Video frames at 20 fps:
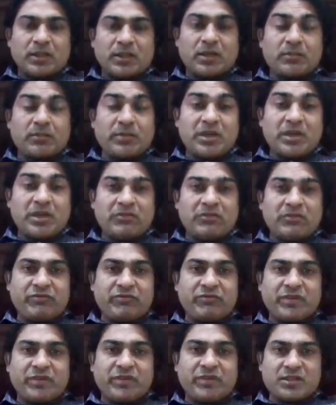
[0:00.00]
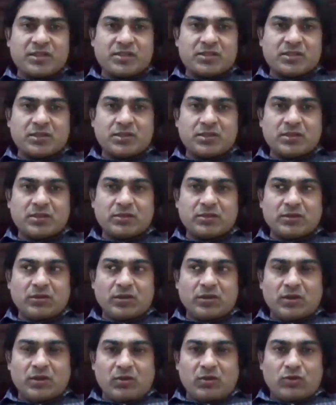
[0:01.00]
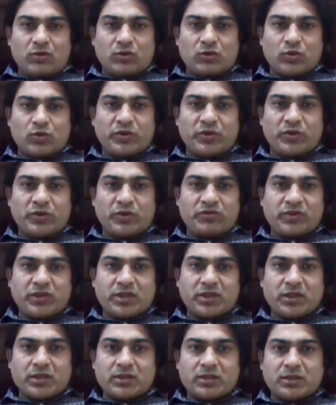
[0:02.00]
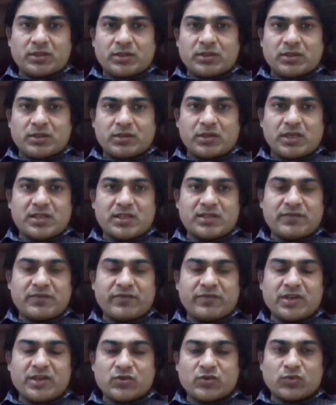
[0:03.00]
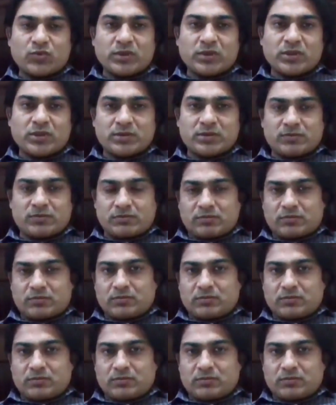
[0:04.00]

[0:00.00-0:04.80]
there are many ways through which we can classify squint.